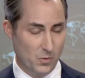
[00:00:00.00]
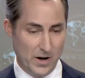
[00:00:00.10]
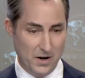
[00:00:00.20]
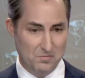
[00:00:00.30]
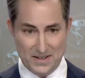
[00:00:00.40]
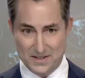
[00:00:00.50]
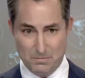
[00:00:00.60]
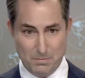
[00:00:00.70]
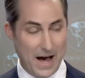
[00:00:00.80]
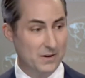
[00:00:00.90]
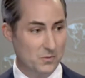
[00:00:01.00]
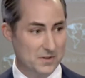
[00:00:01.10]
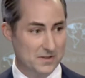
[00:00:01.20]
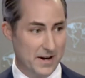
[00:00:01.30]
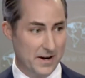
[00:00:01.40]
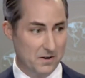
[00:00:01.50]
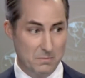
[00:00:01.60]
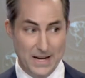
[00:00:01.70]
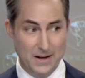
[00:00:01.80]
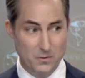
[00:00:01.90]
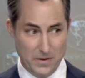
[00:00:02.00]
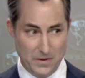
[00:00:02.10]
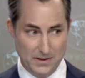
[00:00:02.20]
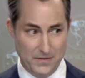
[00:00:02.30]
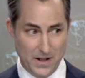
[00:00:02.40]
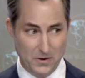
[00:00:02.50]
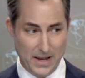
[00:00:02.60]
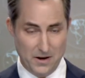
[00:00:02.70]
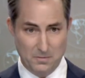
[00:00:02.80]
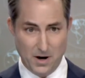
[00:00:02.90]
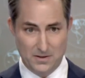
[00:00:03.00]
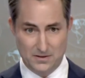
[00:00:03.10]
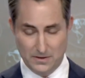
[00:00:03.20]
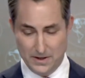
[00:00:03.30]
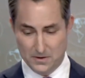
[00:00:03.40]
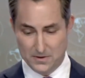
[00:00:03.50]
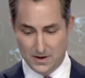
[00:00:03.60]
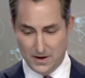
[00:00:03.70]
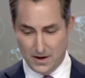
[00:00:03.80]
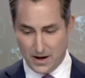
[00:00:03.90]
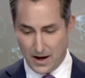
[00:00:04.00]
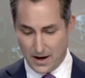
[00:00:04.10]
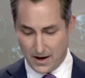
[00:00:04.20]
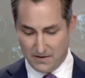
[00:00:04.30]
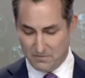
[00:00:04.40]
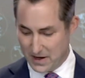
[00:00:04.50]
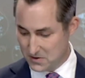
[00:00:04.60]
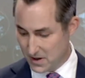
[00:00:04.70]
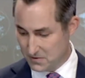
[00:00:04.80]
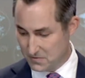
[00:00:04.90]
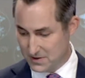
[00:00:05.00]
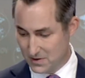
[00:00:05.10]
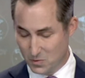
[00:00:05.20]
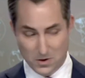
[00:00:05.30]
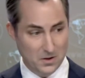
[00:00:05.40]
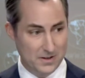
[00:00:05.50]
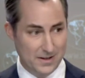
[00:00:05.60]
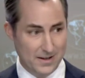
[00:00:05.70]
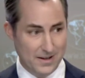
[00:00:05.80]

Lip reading: where President Biden was there meeting with his fellow counterparts, leaders of major countries in the world,